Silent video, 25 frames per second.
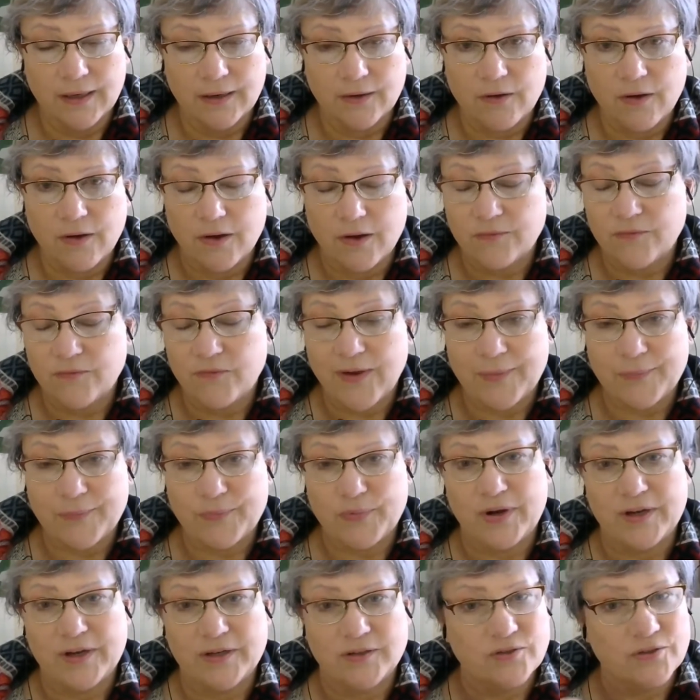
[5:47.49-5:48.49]
God
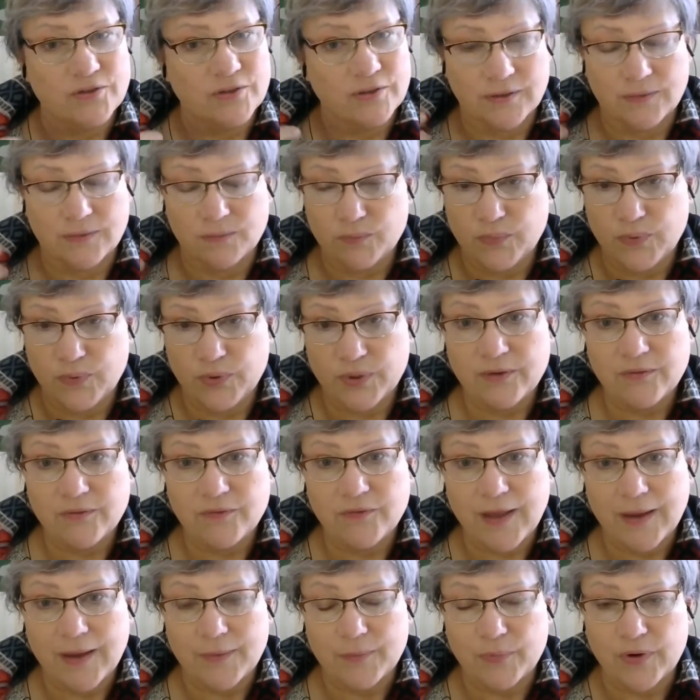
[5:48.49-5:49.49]
vibration, Buddha
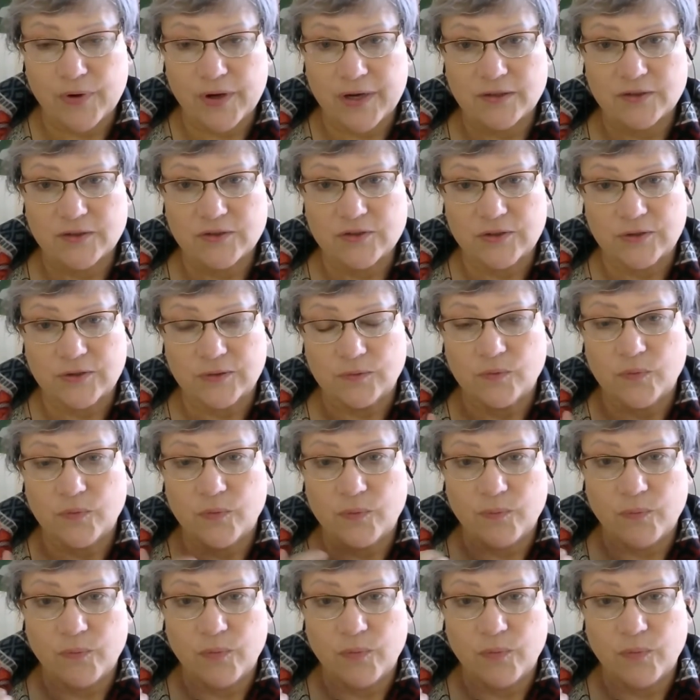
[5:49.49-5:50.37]
vibration,